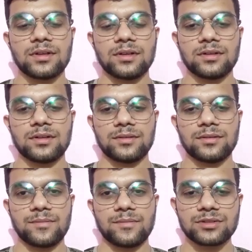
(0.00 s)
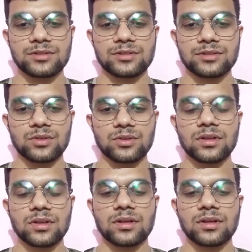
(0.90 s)
containing a very hazardous
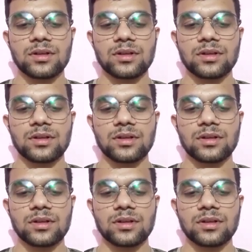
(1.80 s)
chemical,